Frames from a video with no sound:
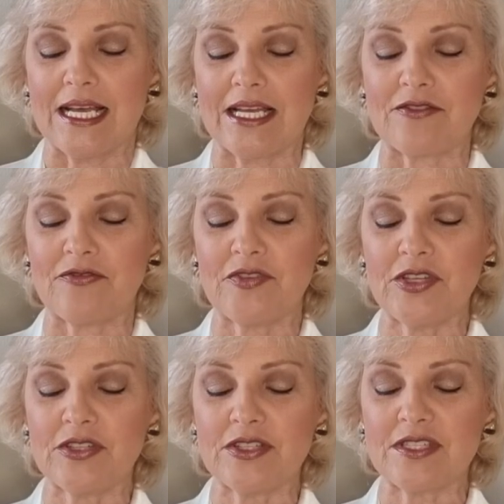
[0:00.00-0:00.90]
and
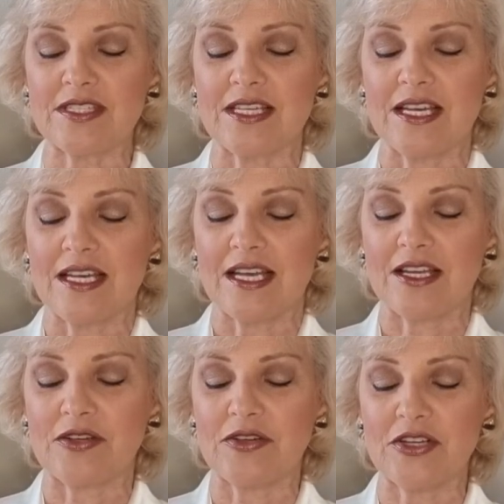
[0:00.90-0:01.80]
feels
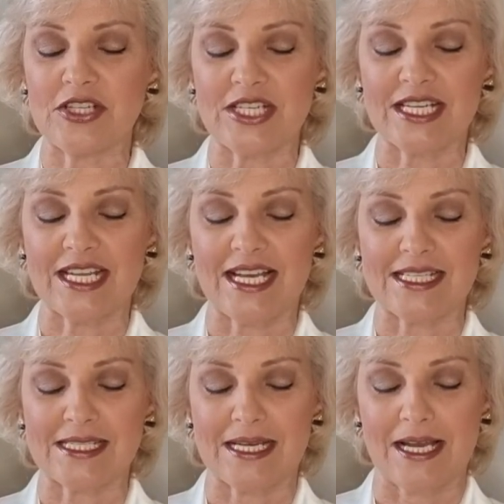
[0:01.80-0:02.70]
energetic
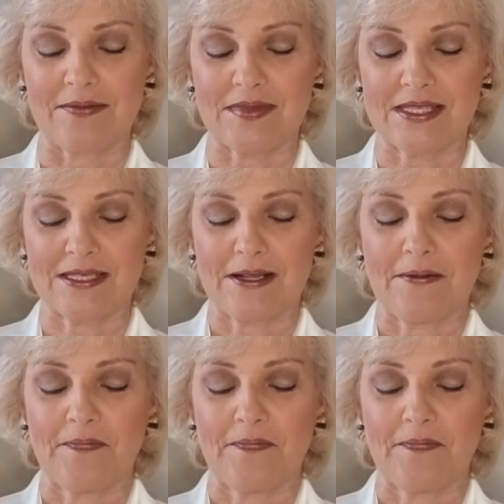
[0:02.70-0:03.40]
at times.